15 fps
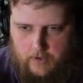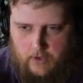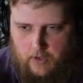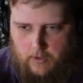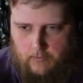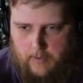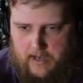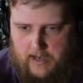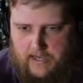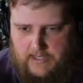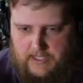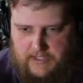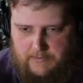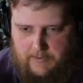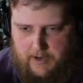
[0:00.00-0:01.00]
My guess
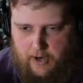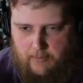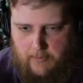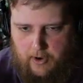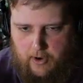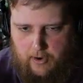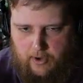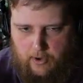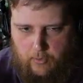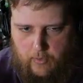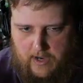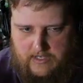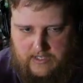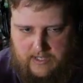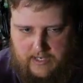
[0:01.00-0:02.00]
is mirror mode, you
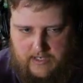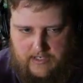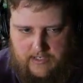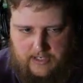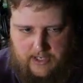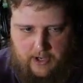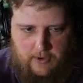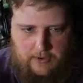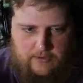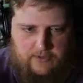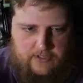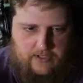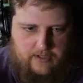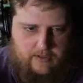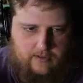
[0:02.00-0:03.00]
race against a
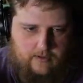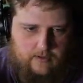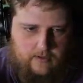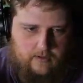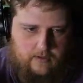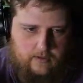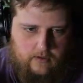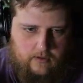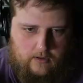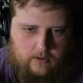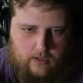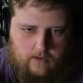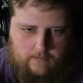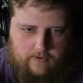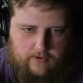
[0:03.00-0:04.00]
ghost
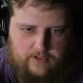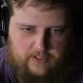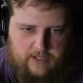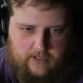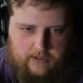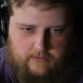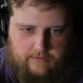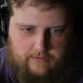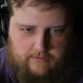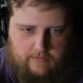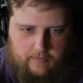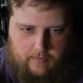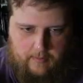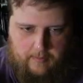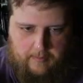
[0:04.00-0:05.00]
of yourself,
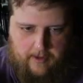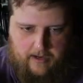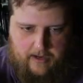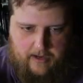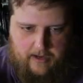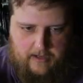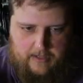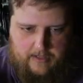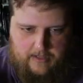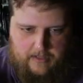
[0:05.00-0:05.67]
would be my guess.